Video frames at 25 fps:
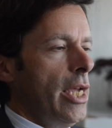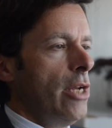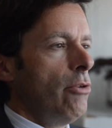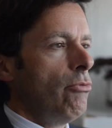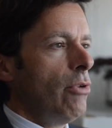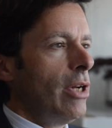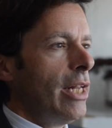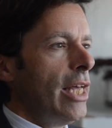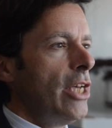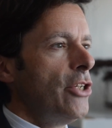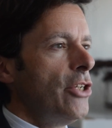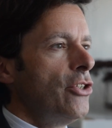in
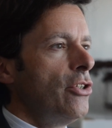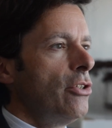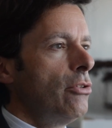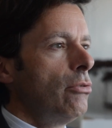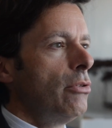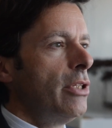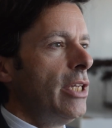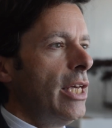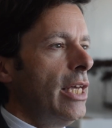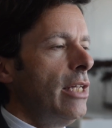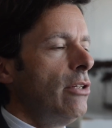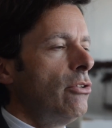relation to
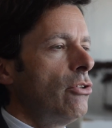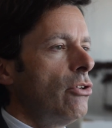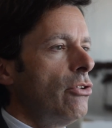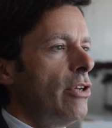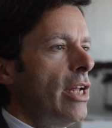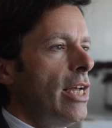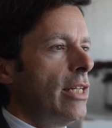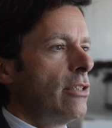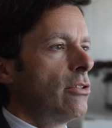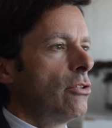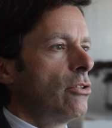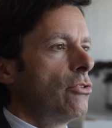the
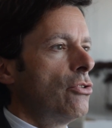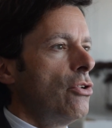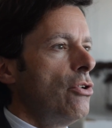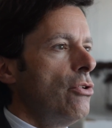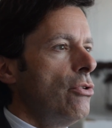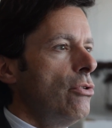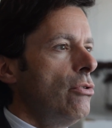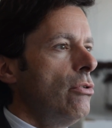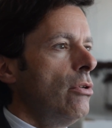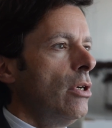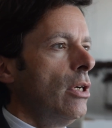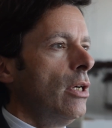internet
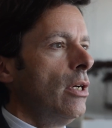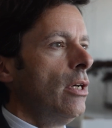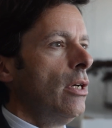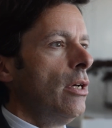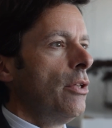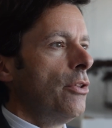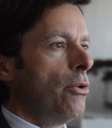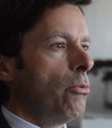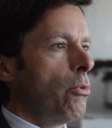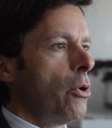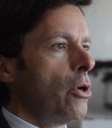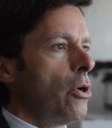too,
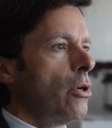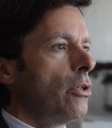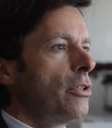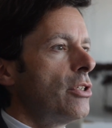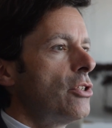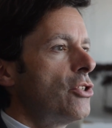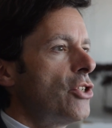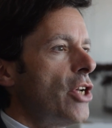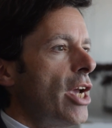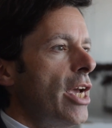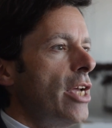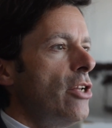the world is
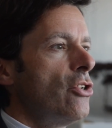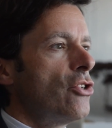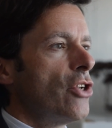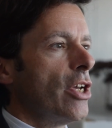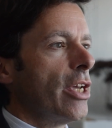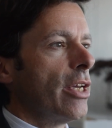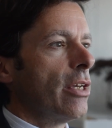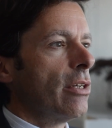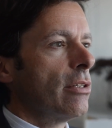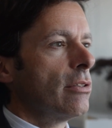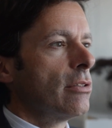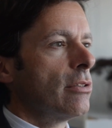changing.